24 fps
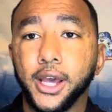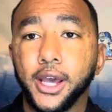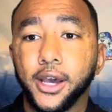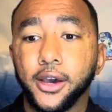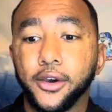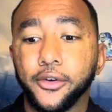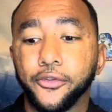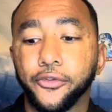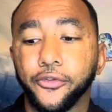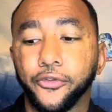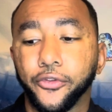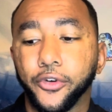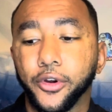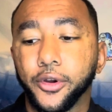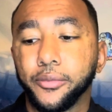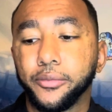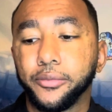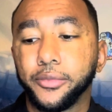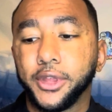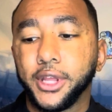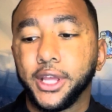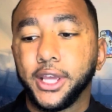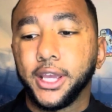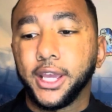from
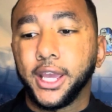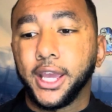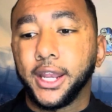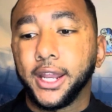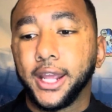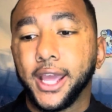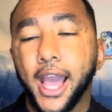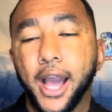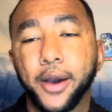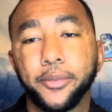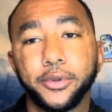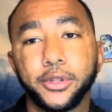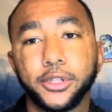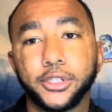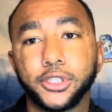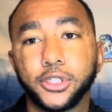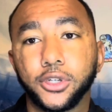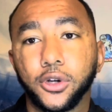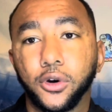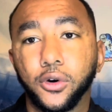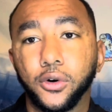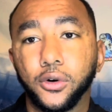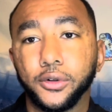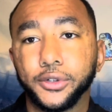the Indianapolis
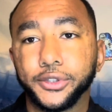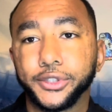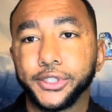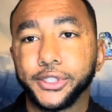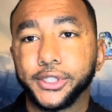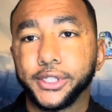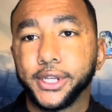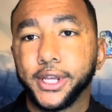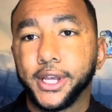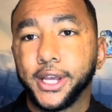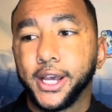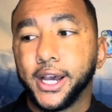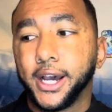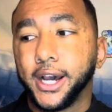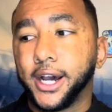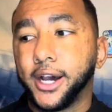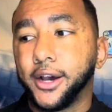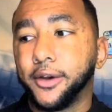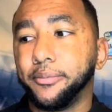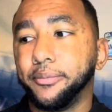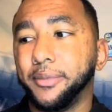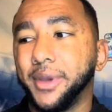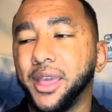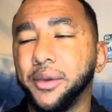Colts.
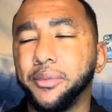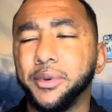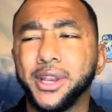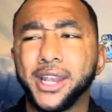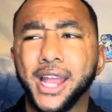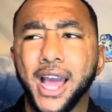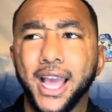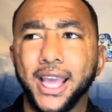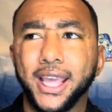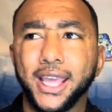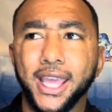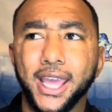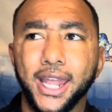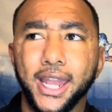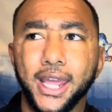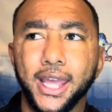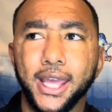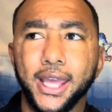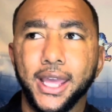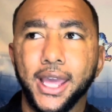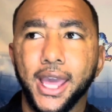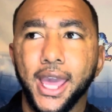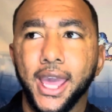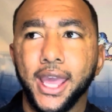Maybe not
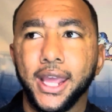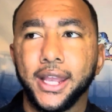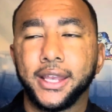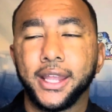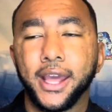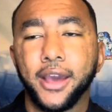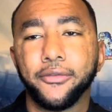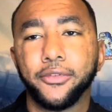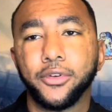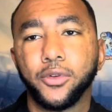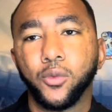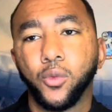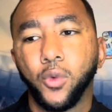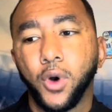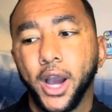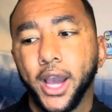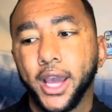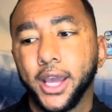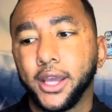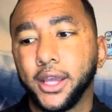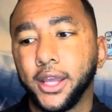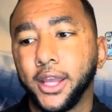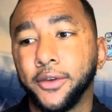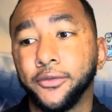getting a Devin
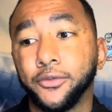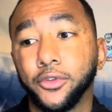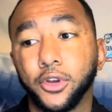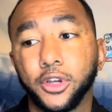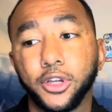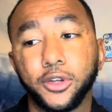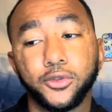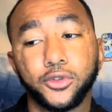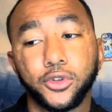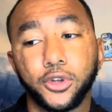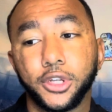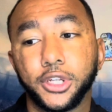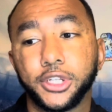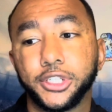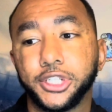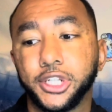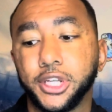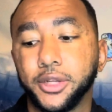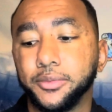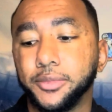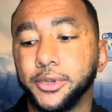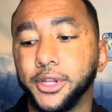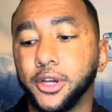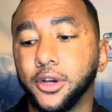White, even though he was on a
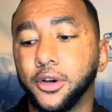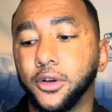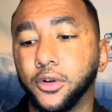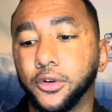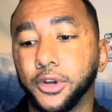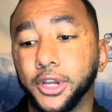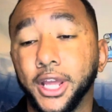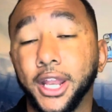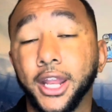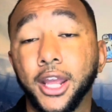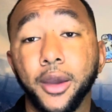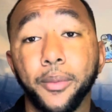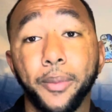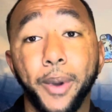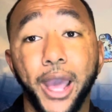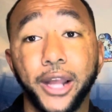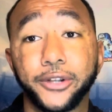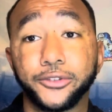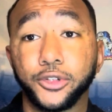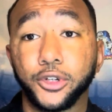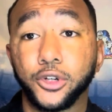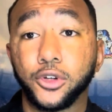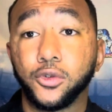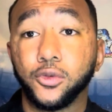cheap deal, or getting a
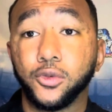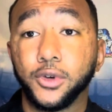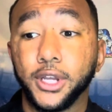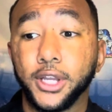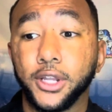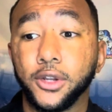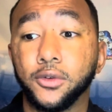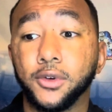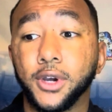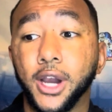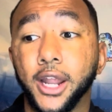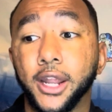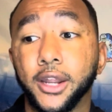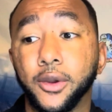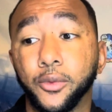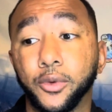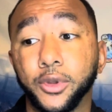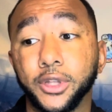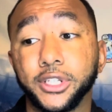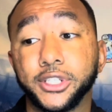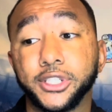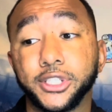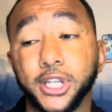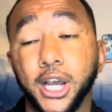Patrick Queen, who got a
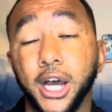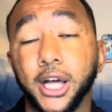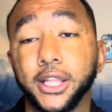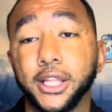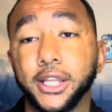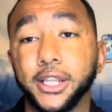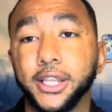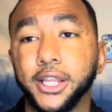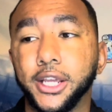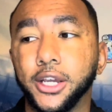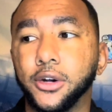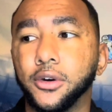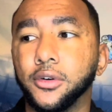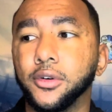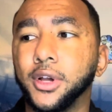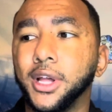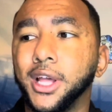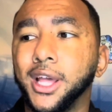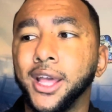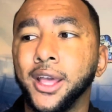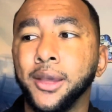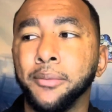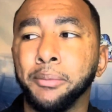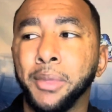really solid deal.
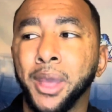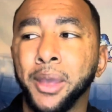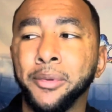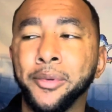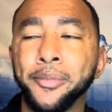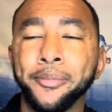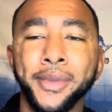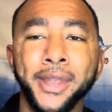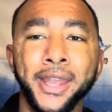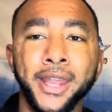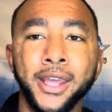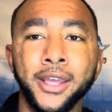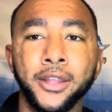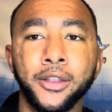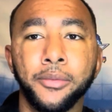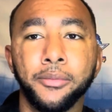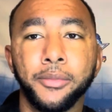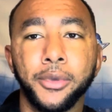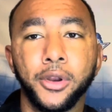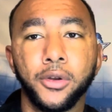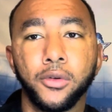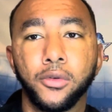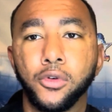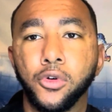Maybe meeting in the
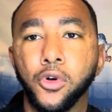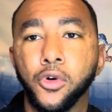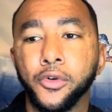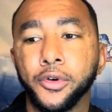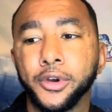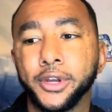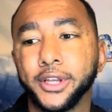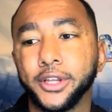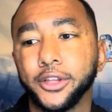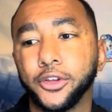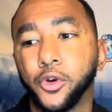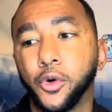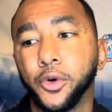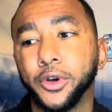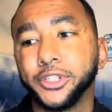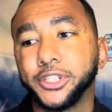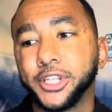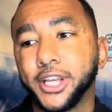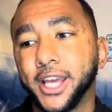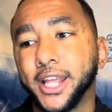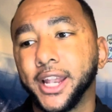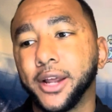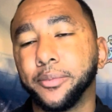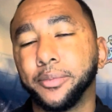middle, going to
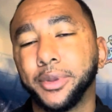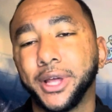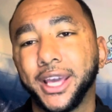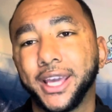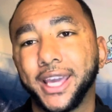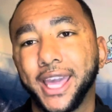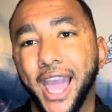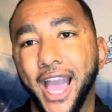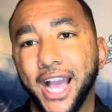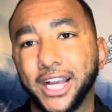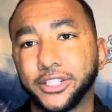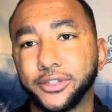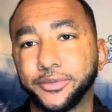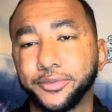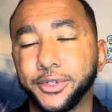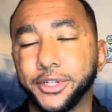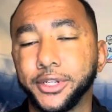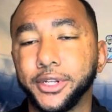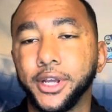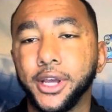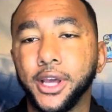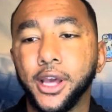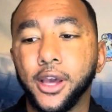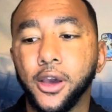get a Blake Cashman,
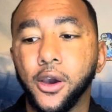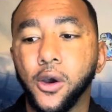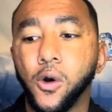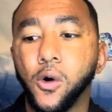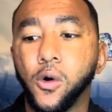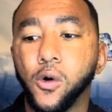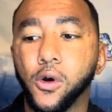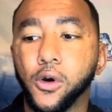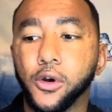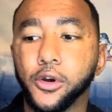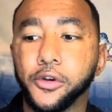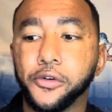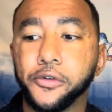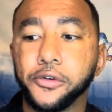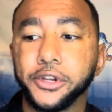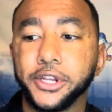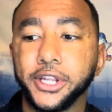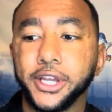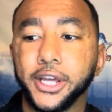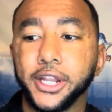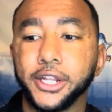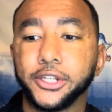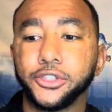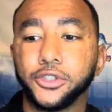or going to
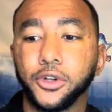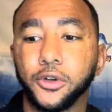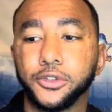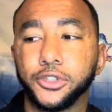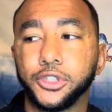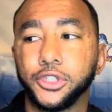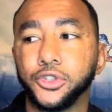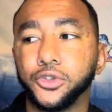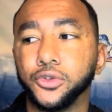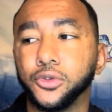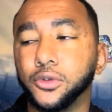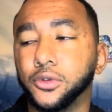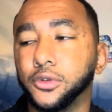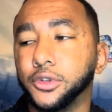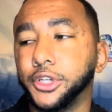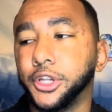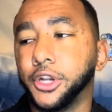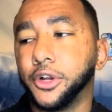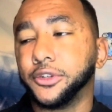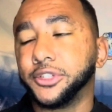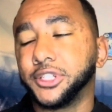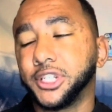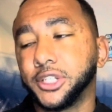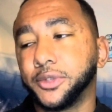get a Josie Jewell. You
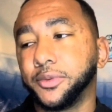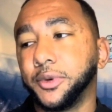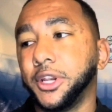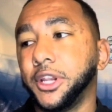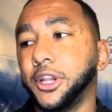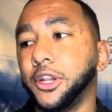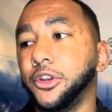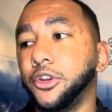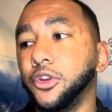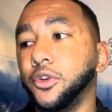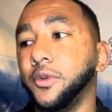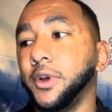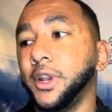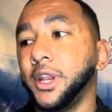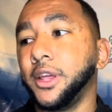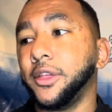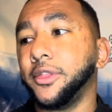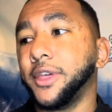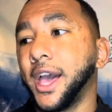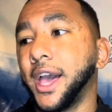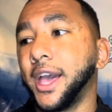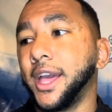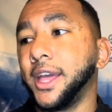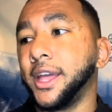know, since we didn't do any of
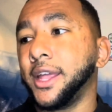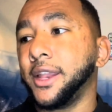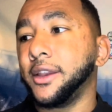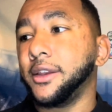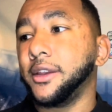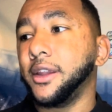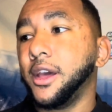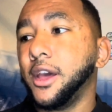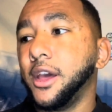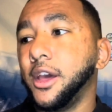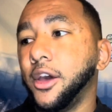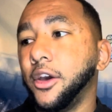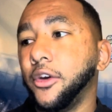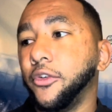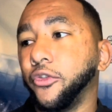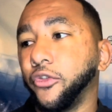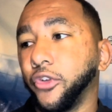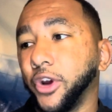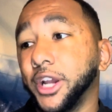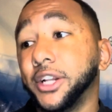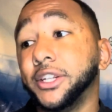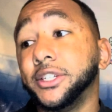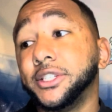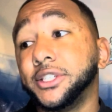that in
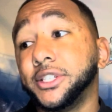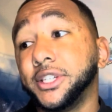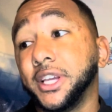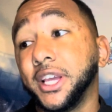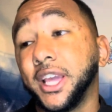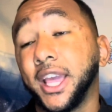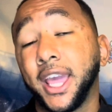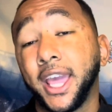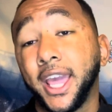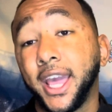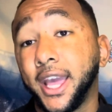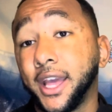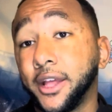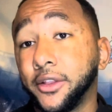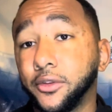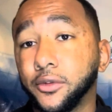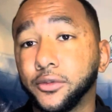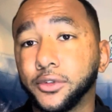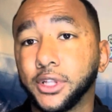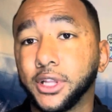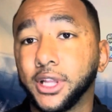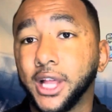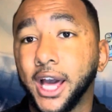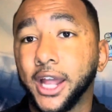free agency, and there's
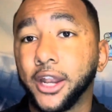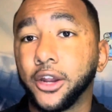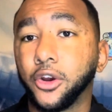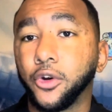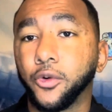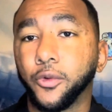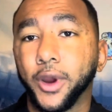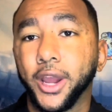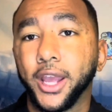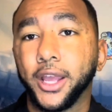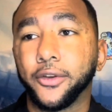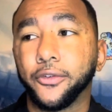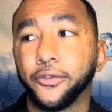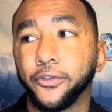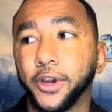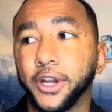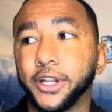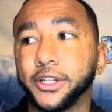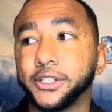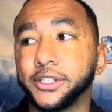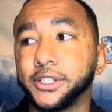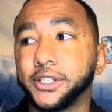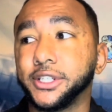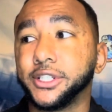a lot of great free
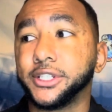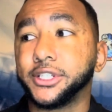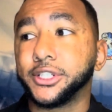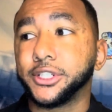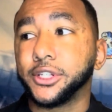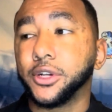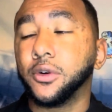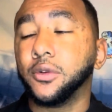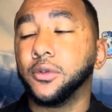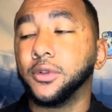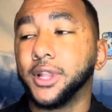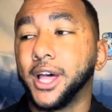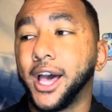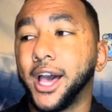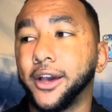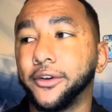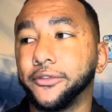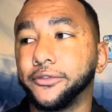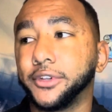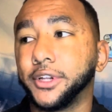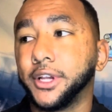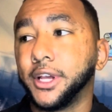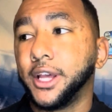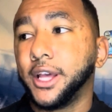agency still
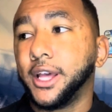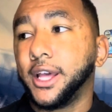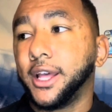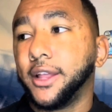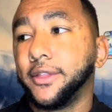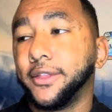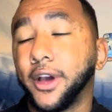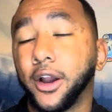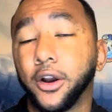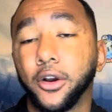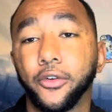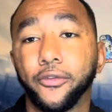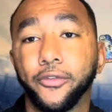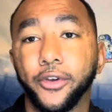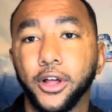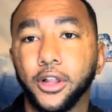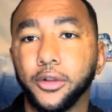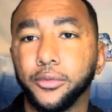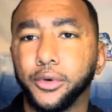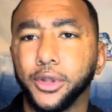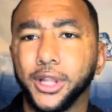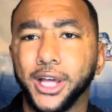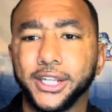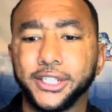left that are
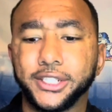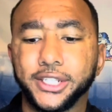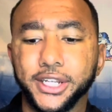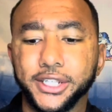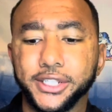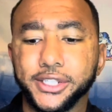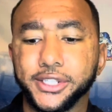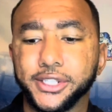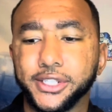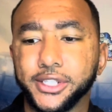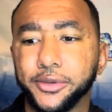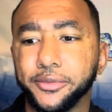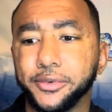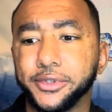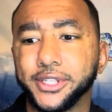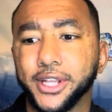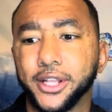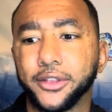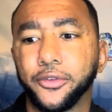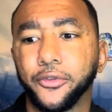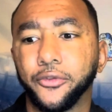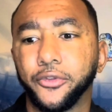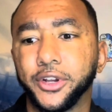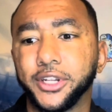available, like Justin Simmons at
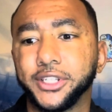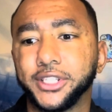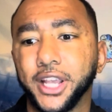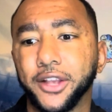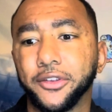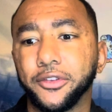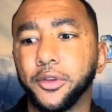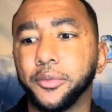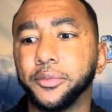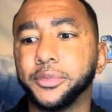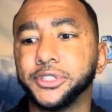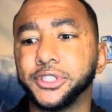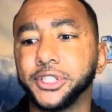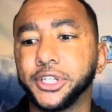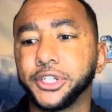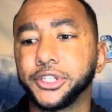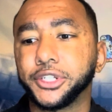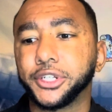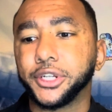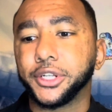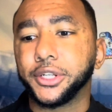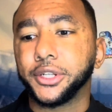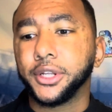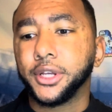the free safety
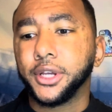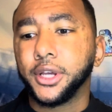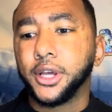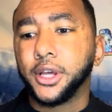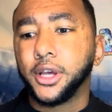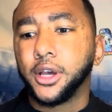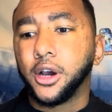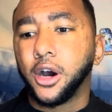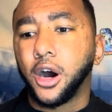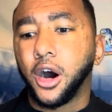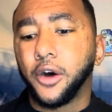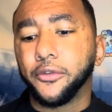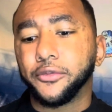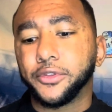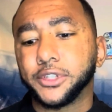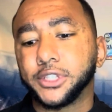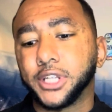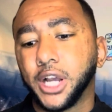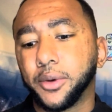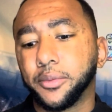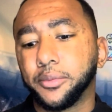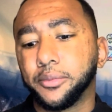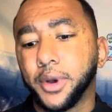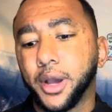position, off the
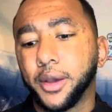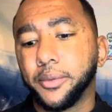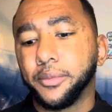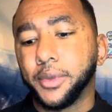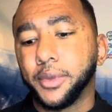top of my